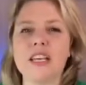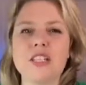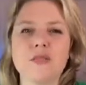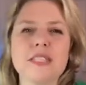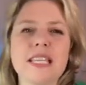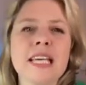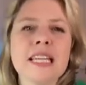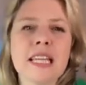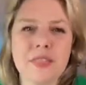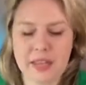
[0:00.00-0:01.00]
You've seen the
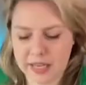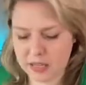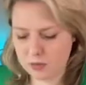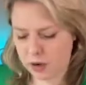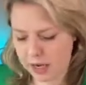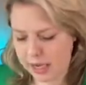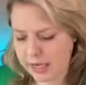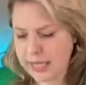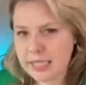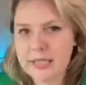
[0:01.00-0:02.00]
things, right?
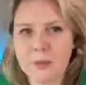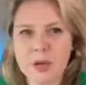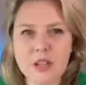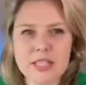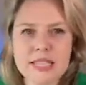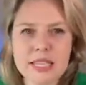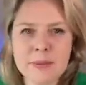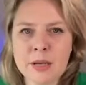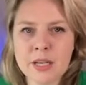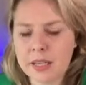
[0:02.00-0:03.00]
We've got the
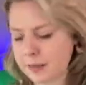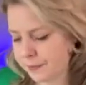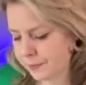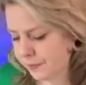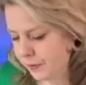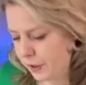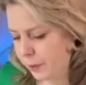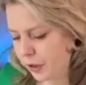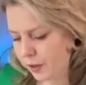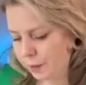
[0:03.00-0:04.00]
cinnamon, we've
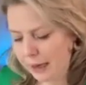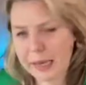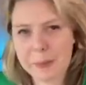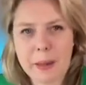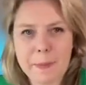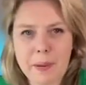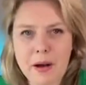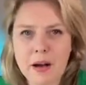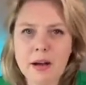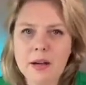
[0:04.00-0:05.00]
got the black
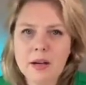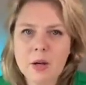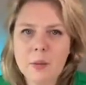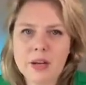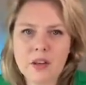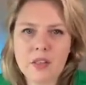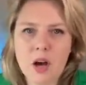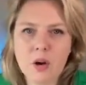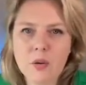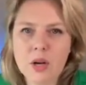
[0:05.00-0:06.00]
pepper, we've got the
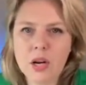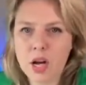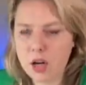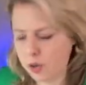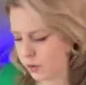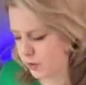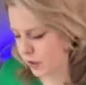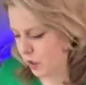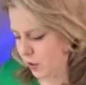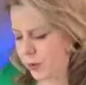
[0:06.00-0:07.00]
whole cloves,
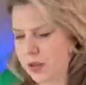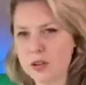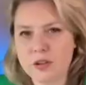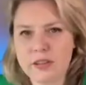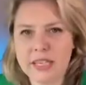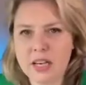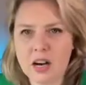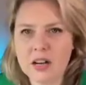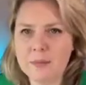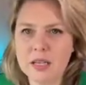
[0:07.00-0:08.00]
we've got the green
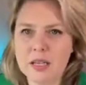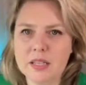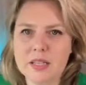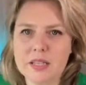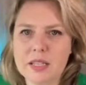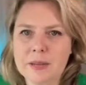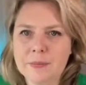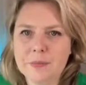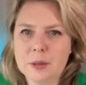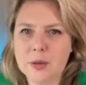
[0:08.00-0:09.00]
cardamoms,
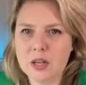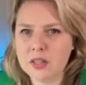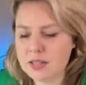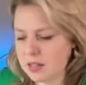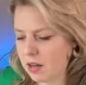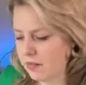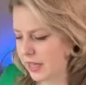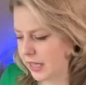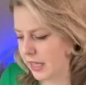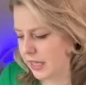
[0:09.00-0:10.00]
we got the star
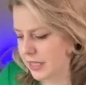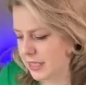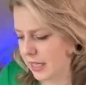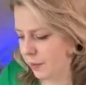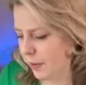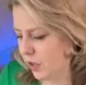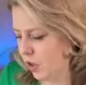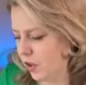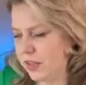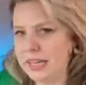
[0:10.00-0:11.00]
anise, and we
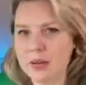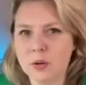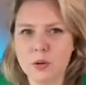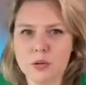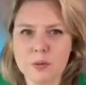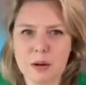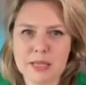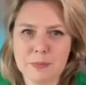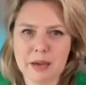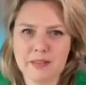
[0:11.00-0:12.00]
got the little allspice
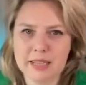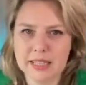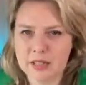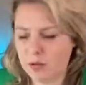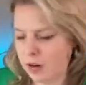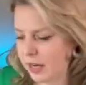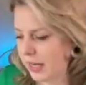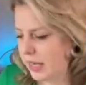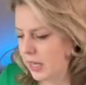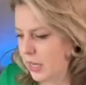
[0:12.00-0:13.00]
berries, right?
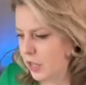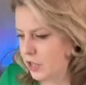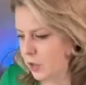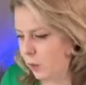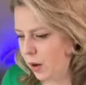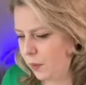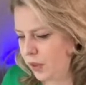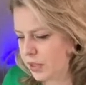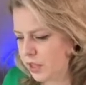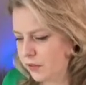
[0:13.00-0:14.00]
So what I want to
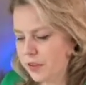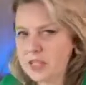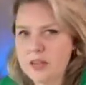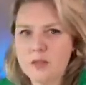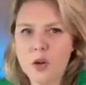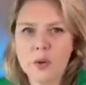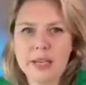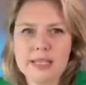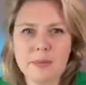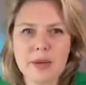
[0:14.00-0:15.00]
do first of all is
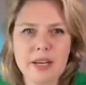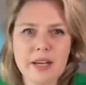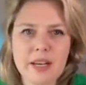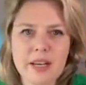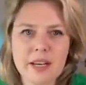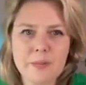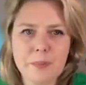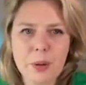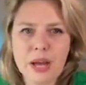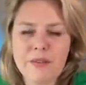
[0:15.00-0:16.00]
I'm gonna
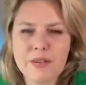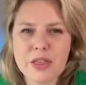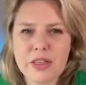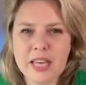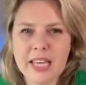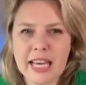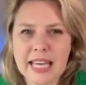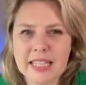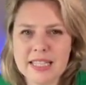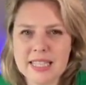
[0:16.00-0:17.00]
put everything
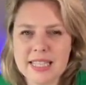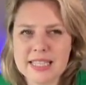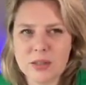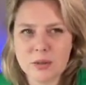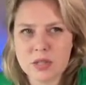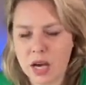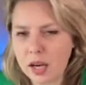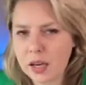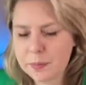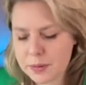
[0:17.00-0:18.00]
into these little
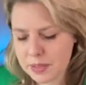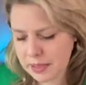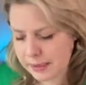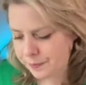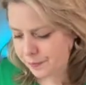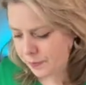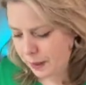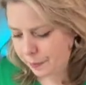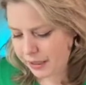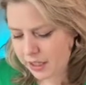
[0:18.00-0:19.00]
tubs,
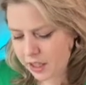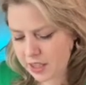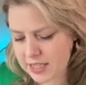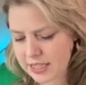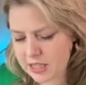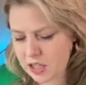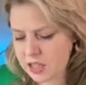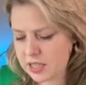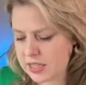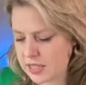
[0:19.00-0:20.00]
because it's just,
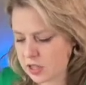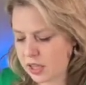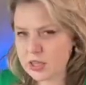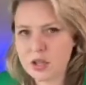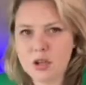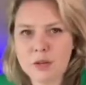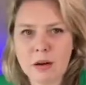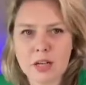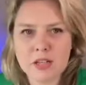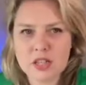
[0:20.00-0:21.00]
this is like too
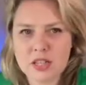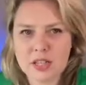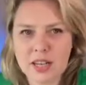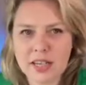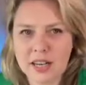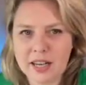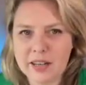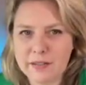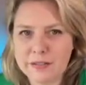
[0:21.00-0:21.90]
much to like kind of